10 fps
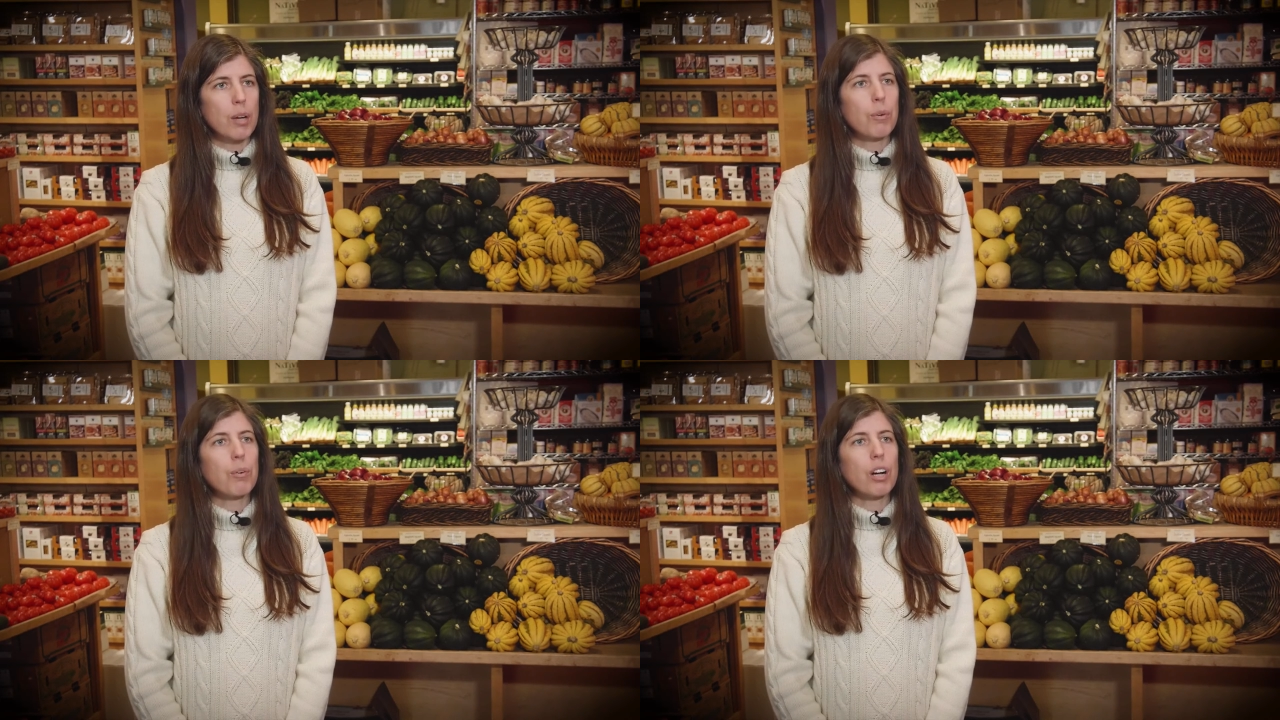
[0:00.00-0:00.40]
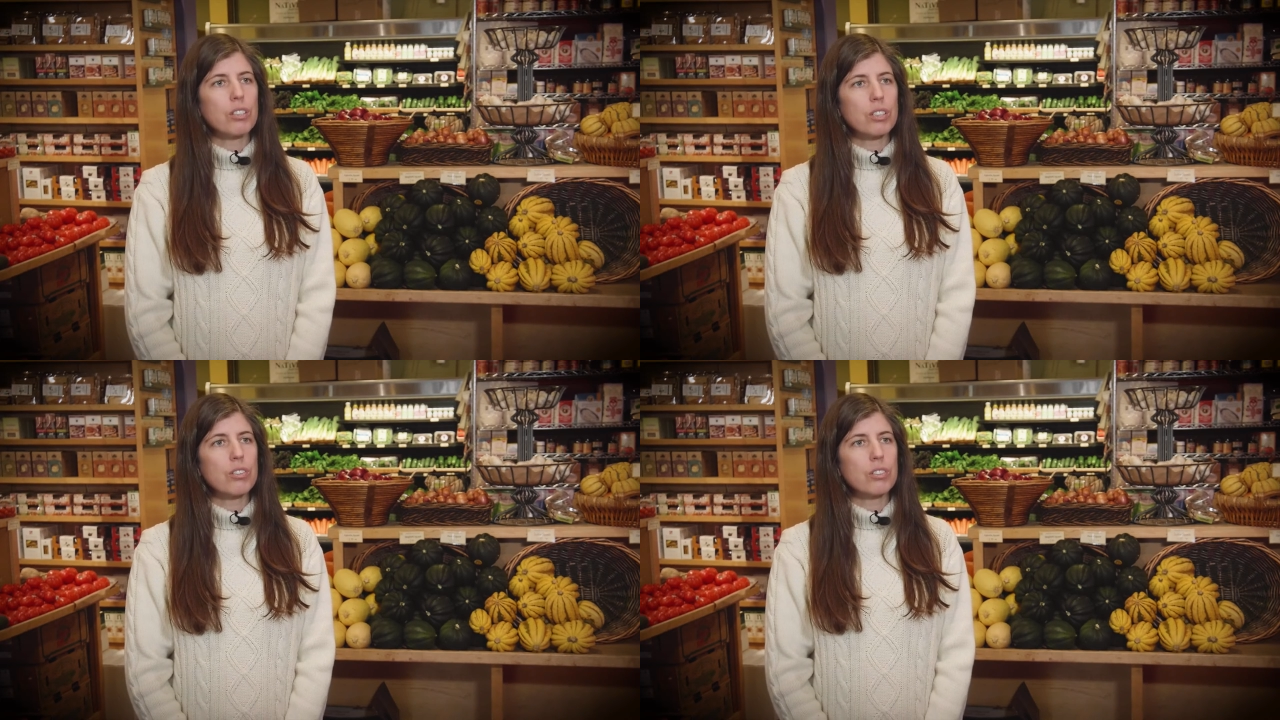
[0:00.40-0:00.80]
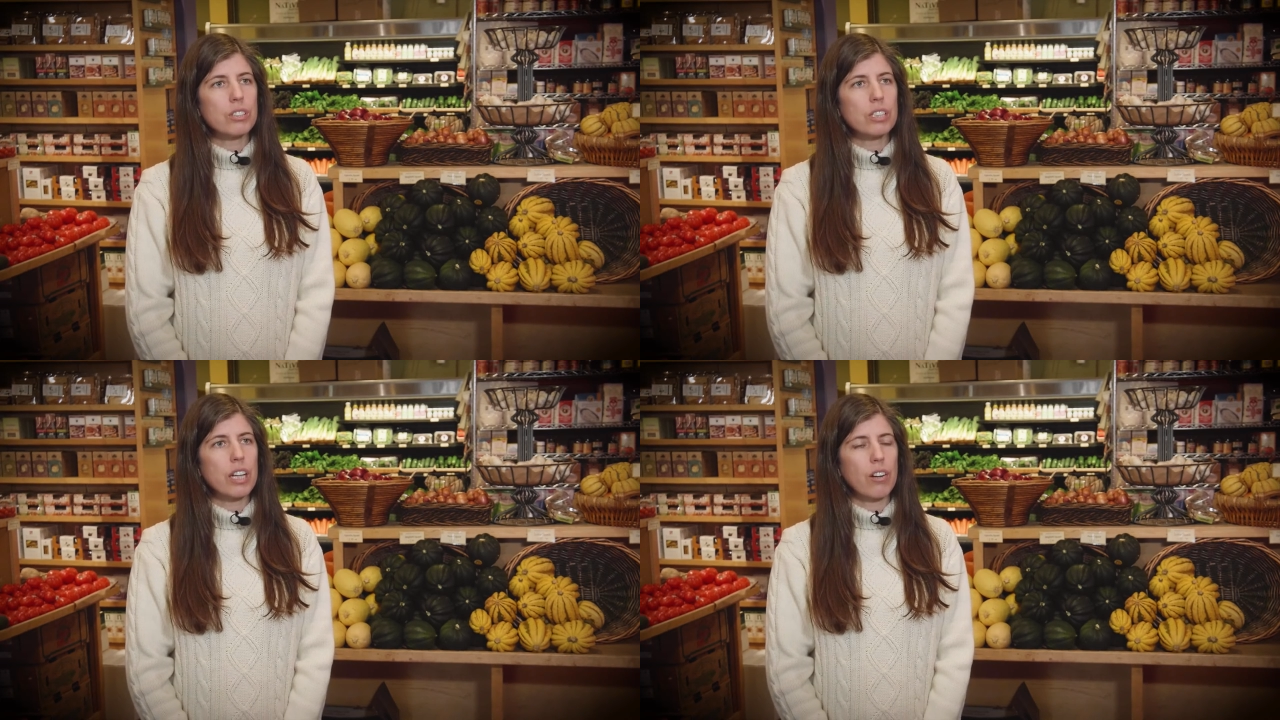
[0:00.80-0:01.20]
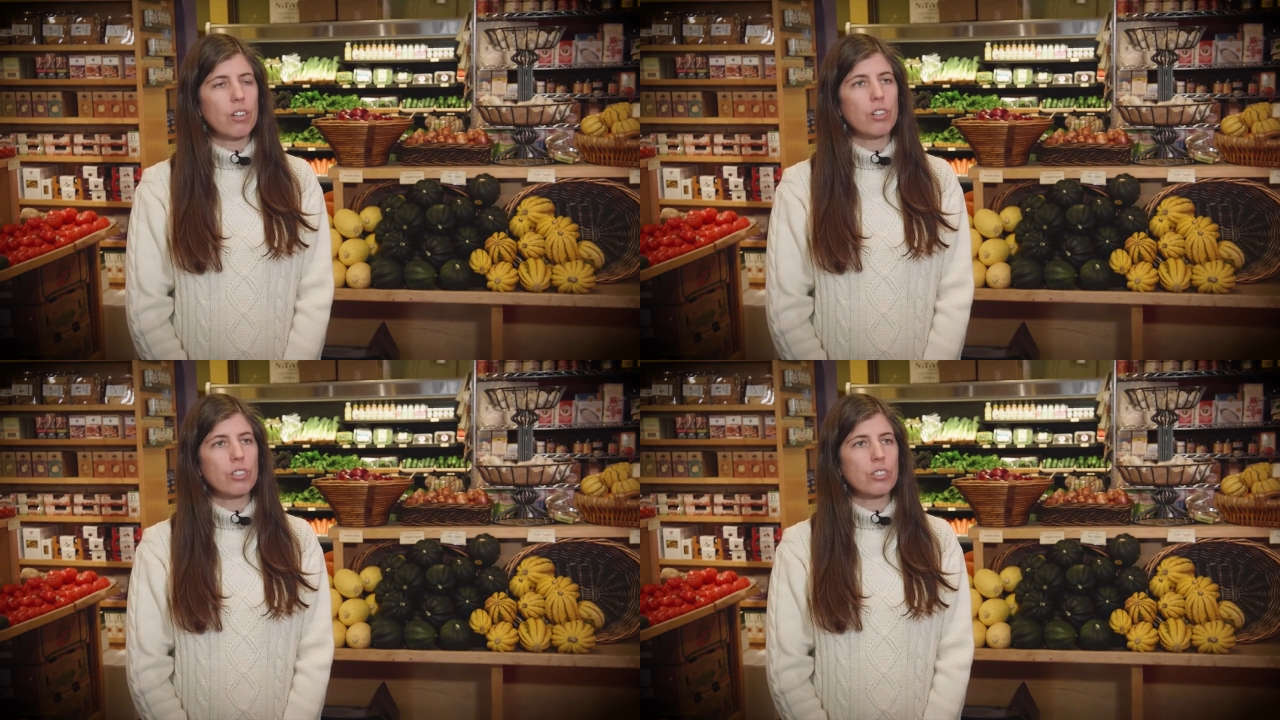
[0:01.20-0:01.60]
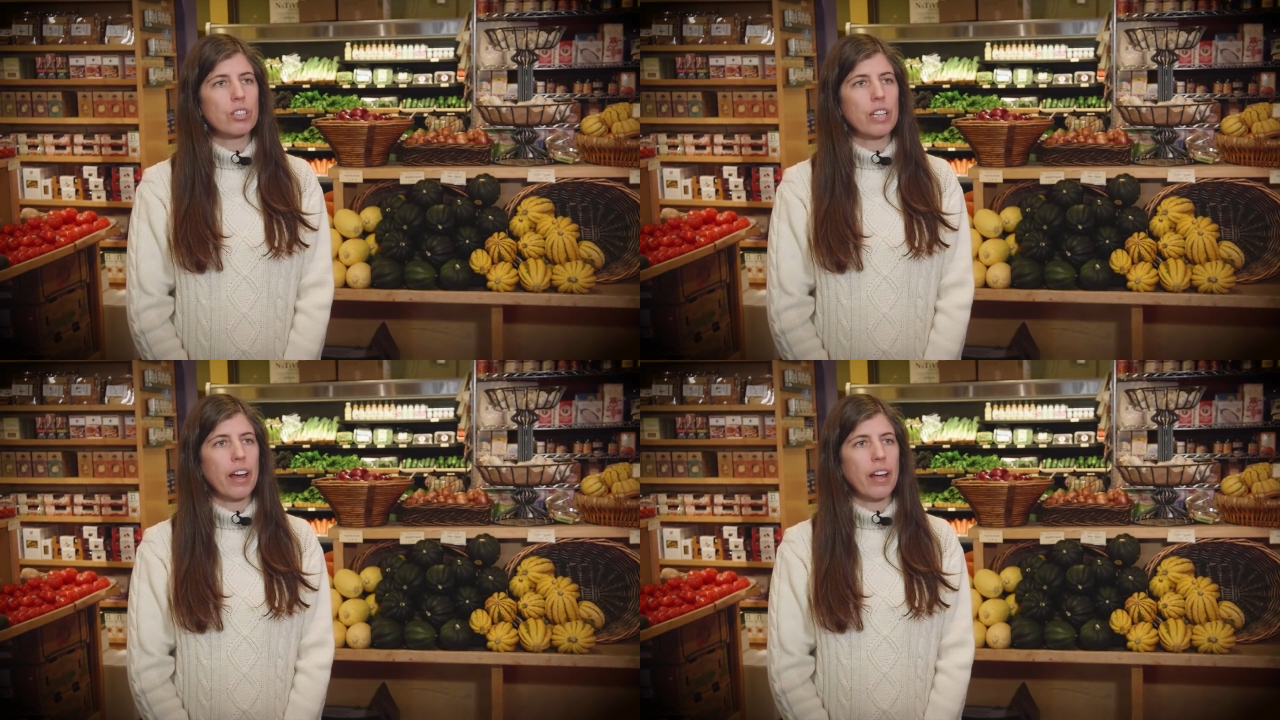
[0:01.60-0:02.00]
but we're also losing
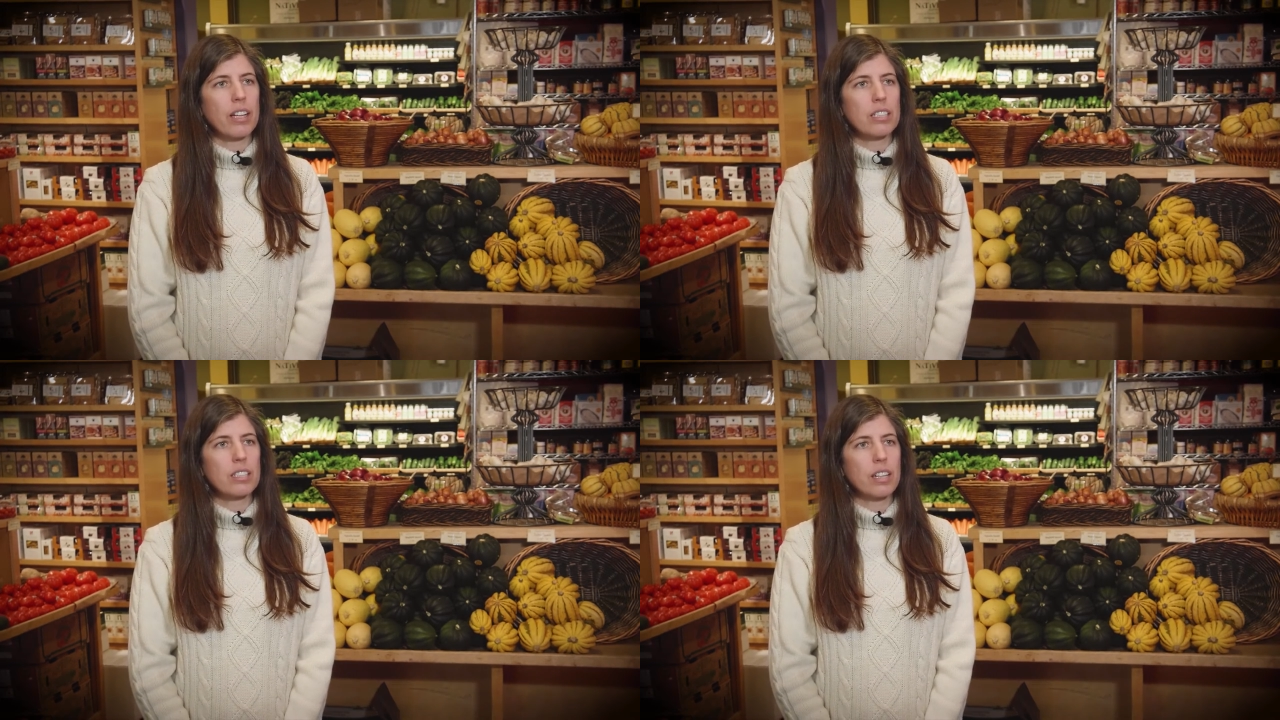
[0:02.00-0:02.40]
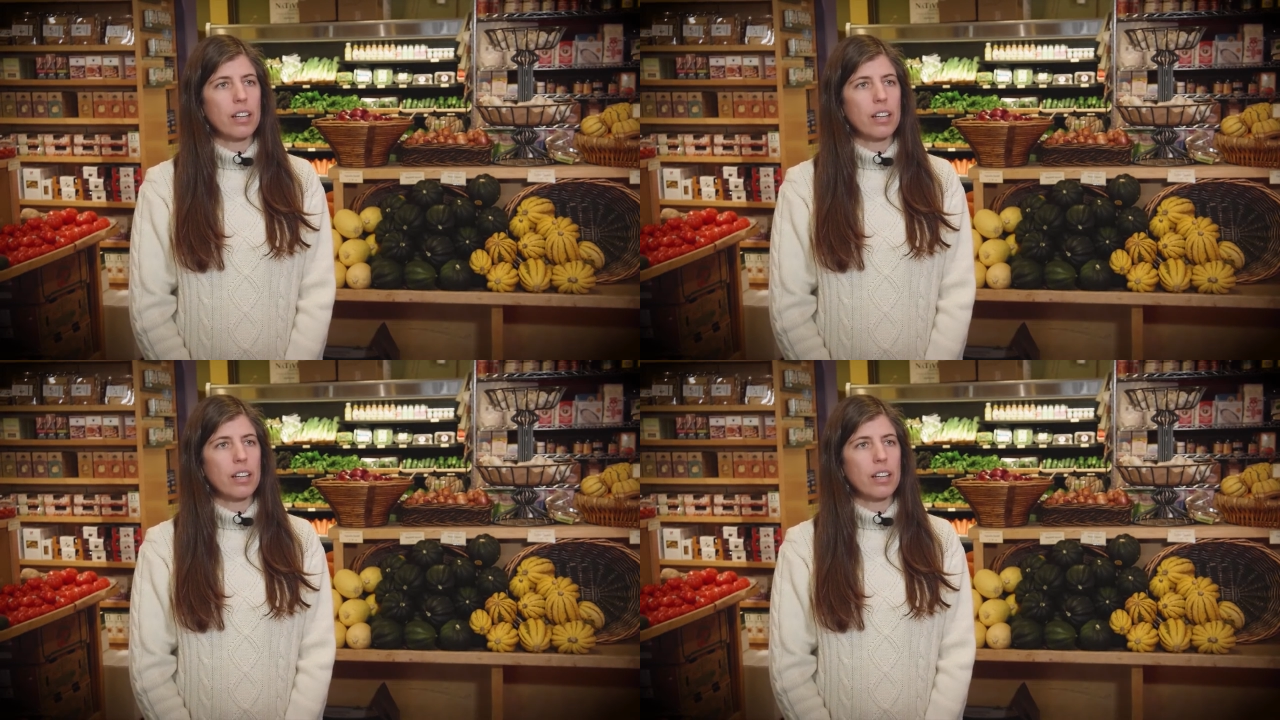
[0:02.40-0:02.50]
agricultural land.